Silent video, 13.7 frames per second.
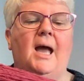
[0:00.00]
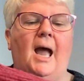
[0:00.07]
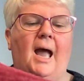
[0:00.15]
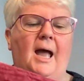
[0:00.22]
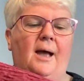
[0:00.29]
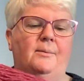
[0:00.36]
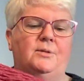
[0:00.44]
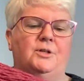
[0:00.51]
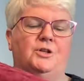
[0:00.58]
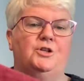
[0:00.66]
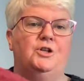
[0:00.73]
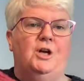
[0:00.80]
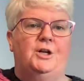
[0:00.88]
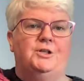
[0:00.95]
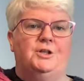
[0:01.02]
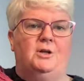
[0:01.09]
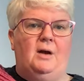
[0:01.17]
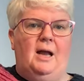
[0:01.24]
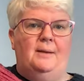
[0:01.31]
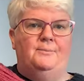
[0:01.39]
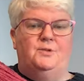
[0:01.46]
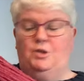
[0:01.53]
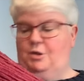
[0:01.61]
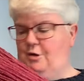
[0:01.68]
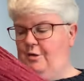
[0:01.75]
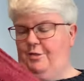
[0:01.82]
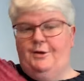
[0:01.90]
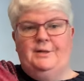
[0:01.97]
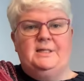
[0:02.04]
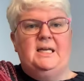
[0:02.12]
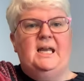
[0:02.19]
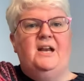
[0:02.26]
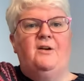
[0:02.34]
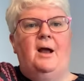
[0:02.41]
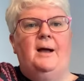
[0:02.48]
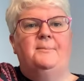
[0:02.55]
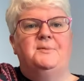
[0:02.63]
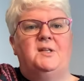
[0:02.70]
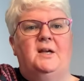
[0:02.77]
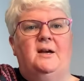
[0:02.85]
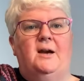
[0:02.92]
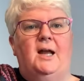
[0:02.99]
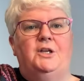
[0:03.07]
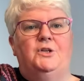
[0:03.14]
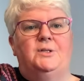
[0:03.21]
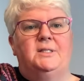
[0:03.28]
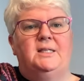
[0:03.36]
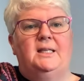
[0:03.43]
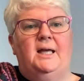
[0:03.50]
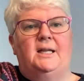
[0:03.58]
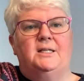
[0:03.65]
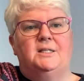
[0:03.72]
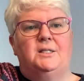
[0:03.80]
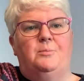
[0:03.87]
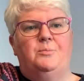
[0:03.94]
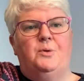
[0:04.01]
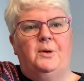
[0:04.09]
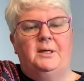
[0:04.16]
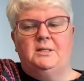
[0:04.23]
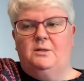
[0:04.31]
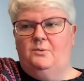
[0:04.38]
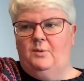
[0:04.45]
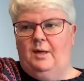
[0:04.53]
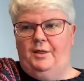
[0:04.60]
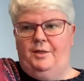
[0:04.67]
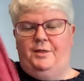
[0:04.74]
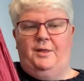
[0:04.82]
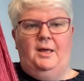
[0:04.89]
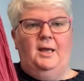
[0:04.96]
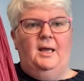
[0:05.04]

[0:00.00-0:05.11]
So there's 213 grams there, and you'll see that at some point with,